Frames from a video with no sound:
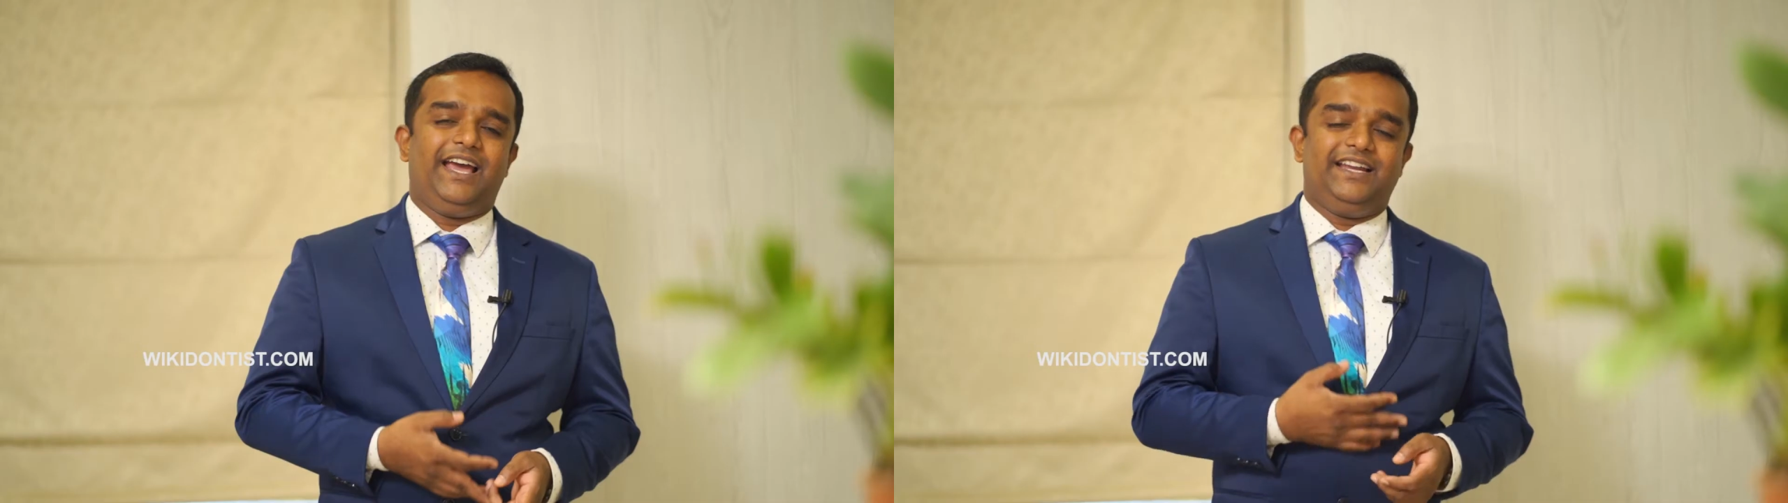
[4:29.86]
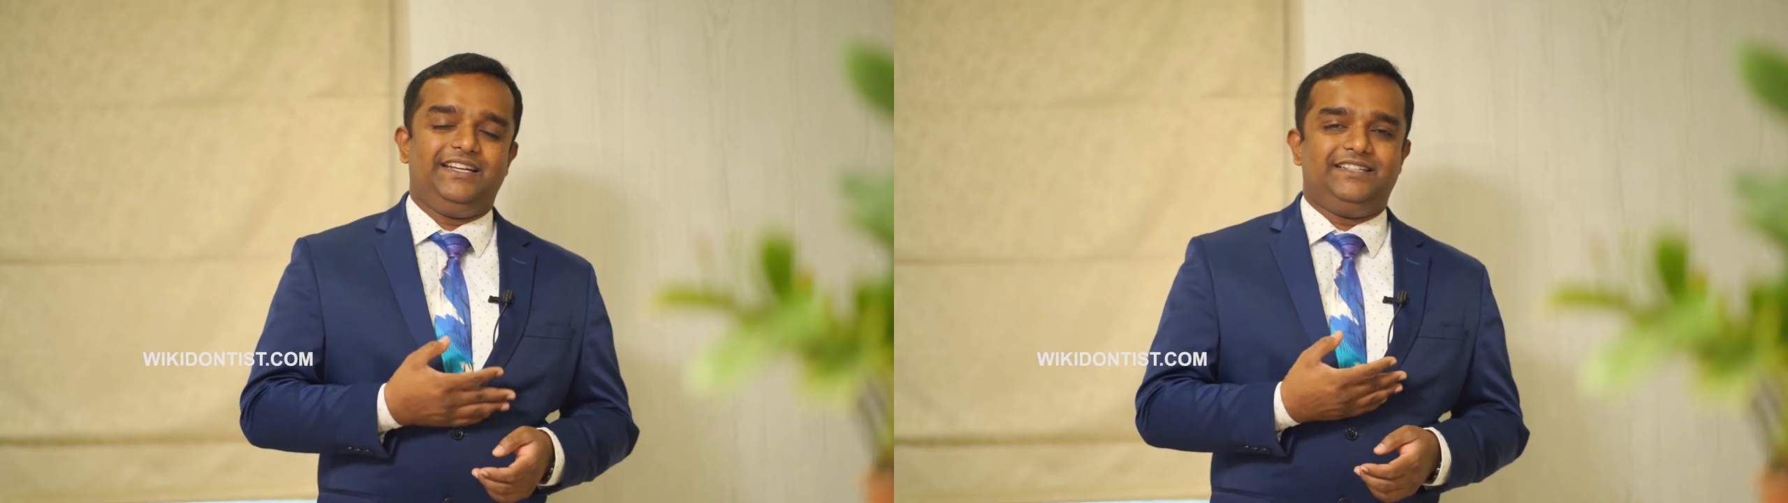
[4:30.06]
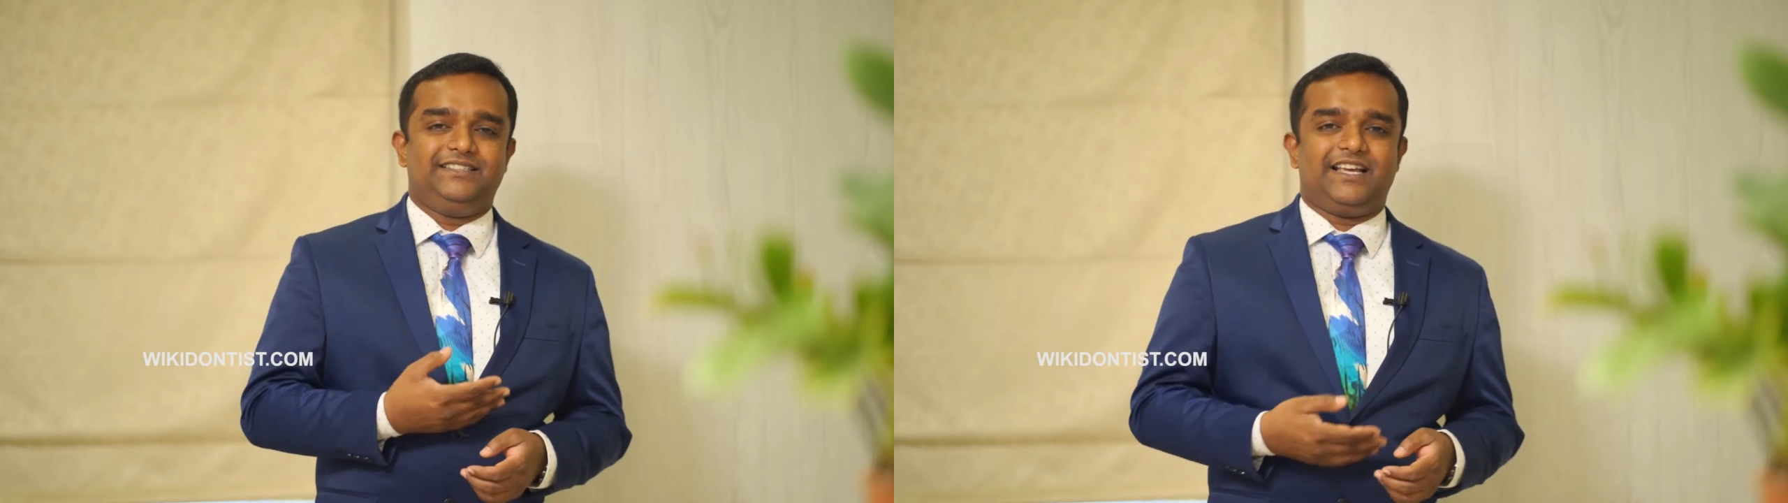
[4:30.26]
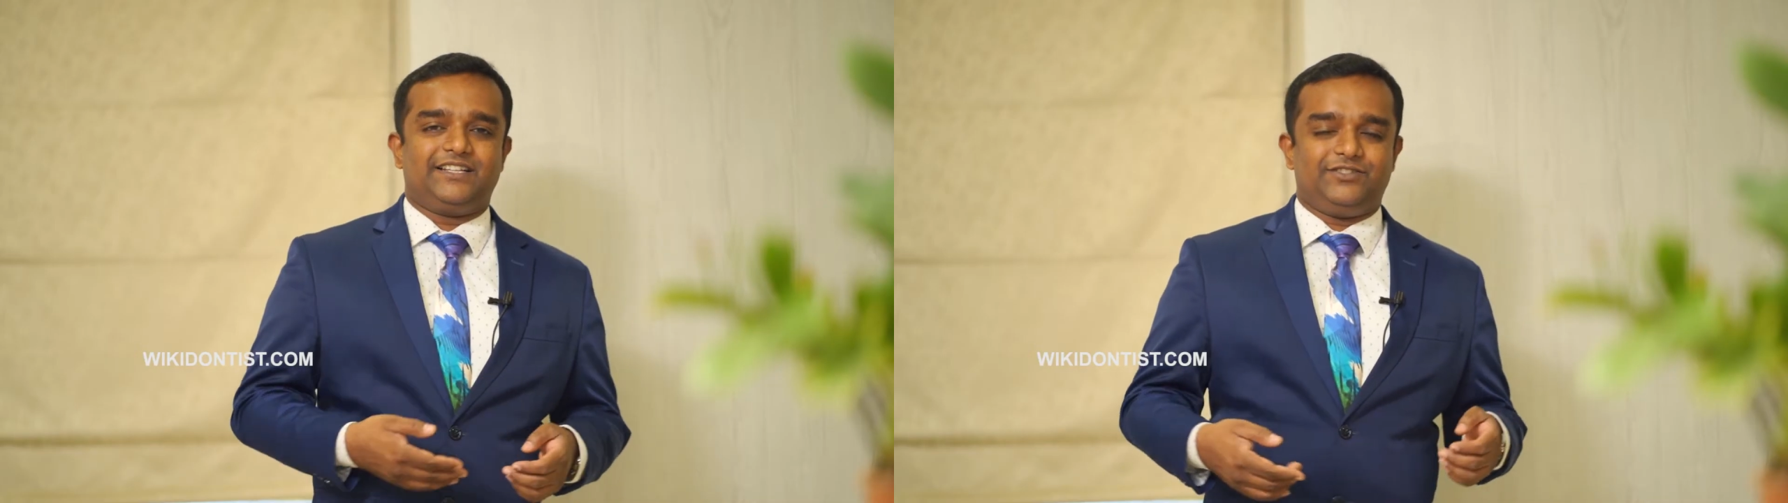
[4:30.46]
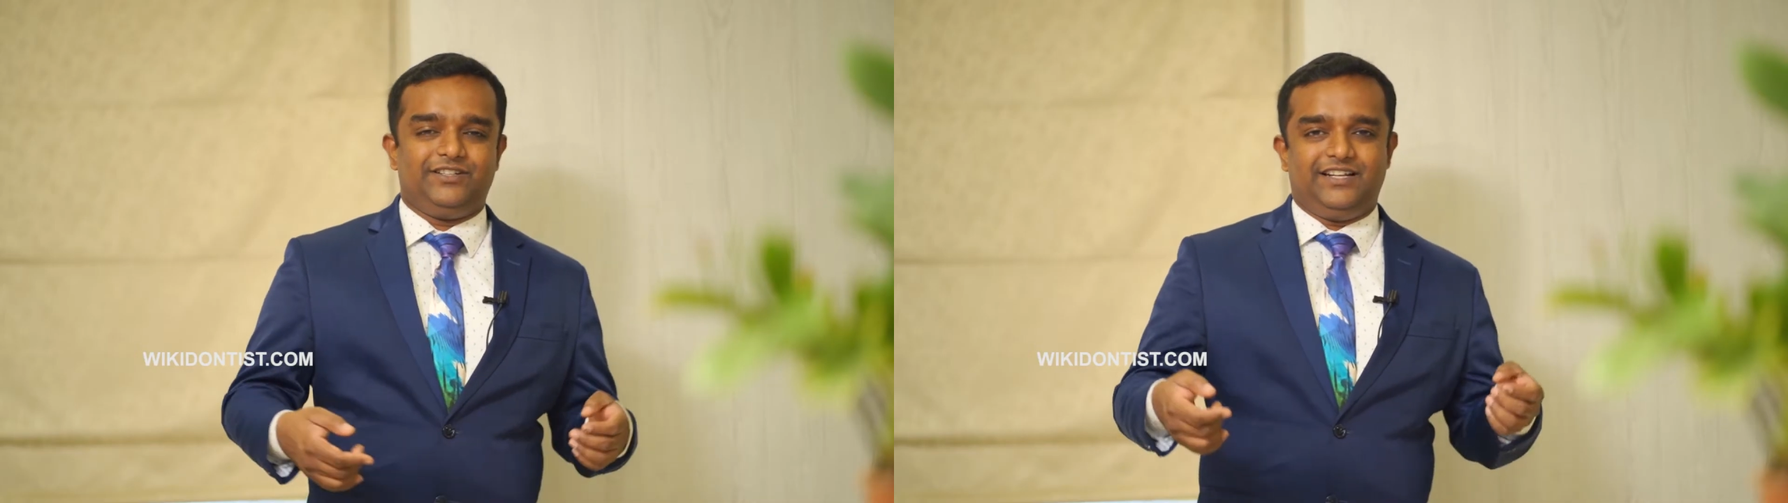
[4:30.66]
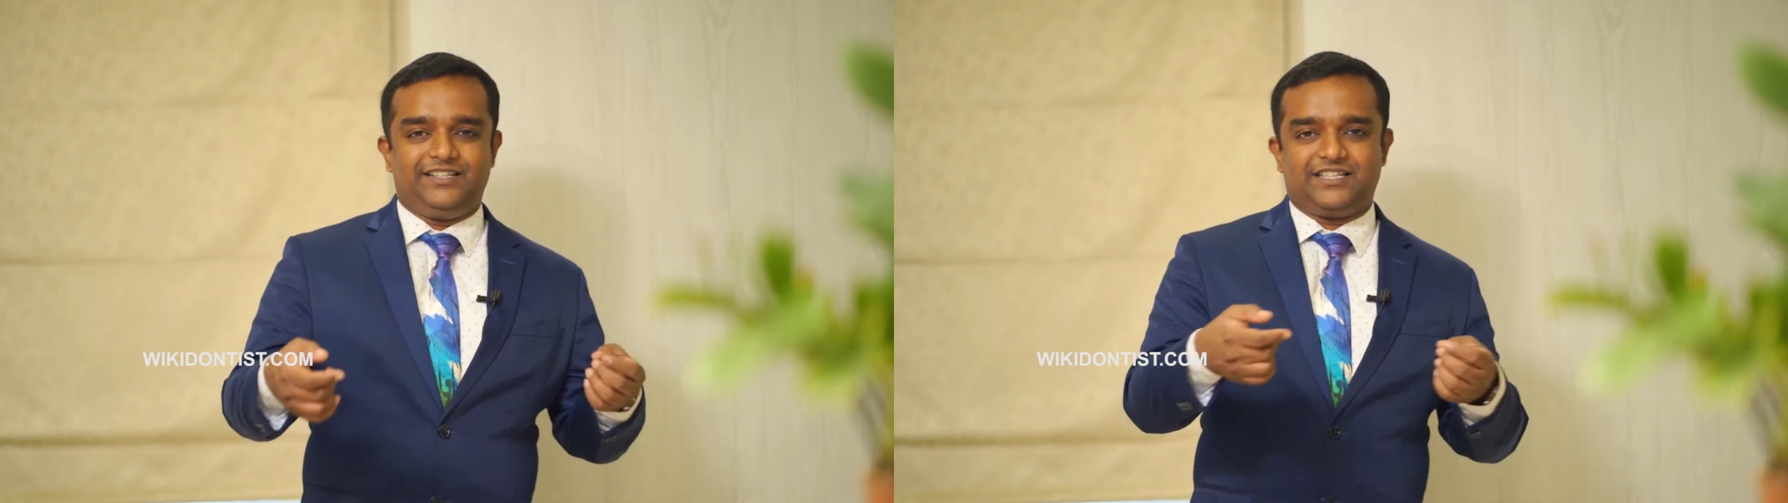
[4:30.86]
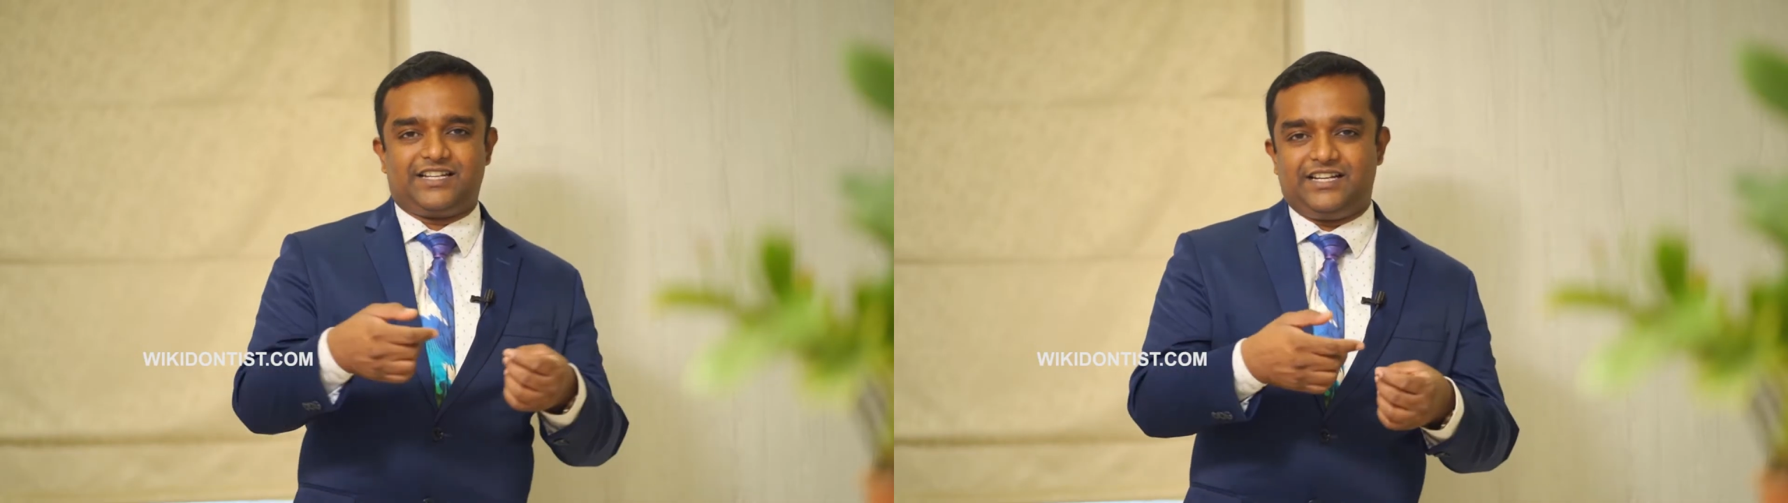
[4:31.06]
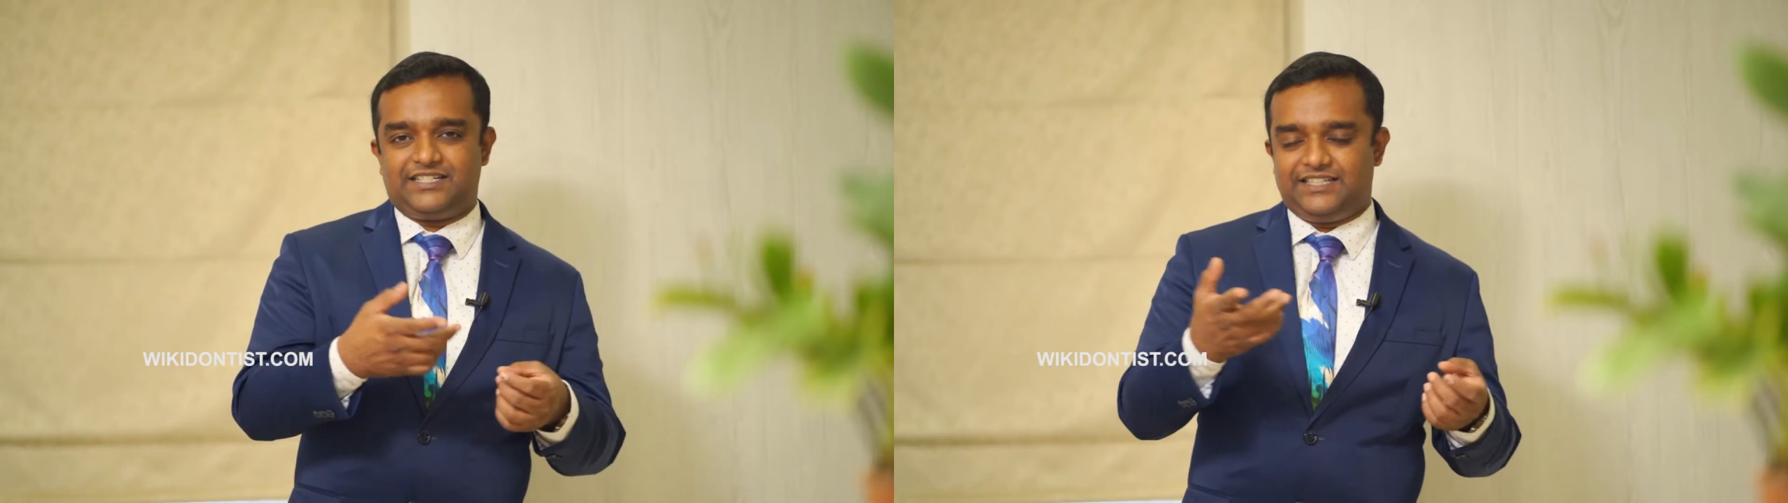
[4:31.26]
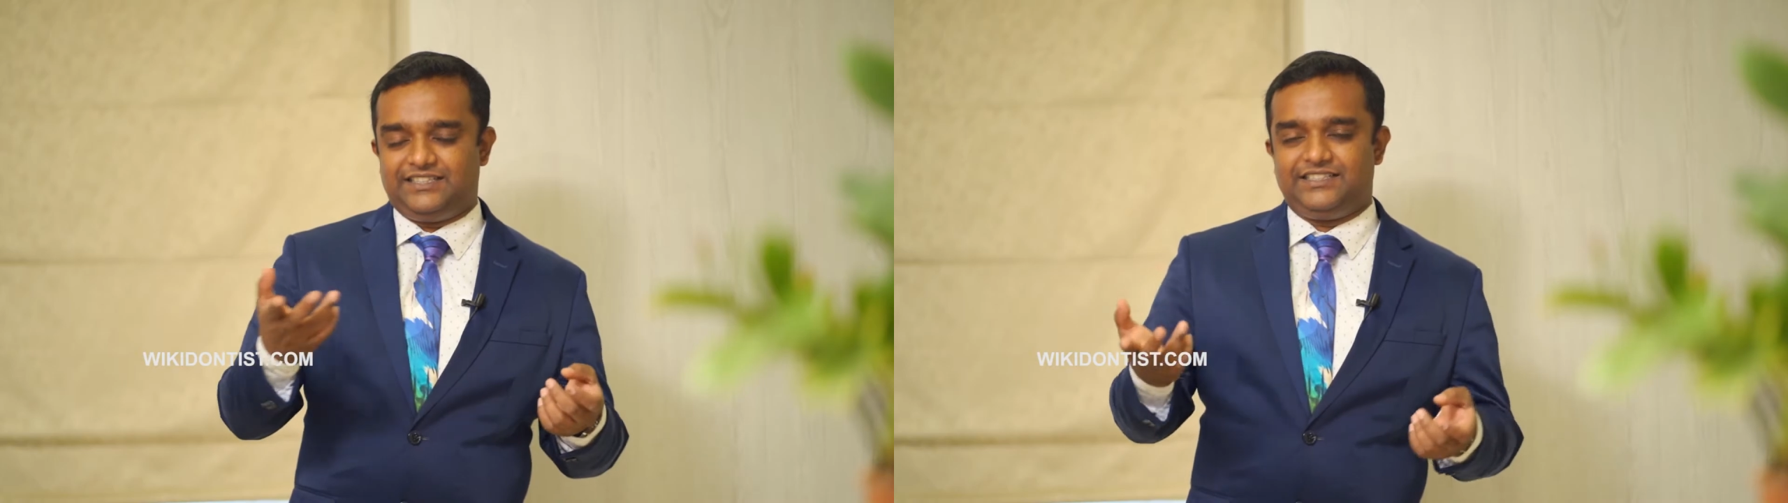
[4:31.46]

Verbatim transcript: and it is actually laser cut and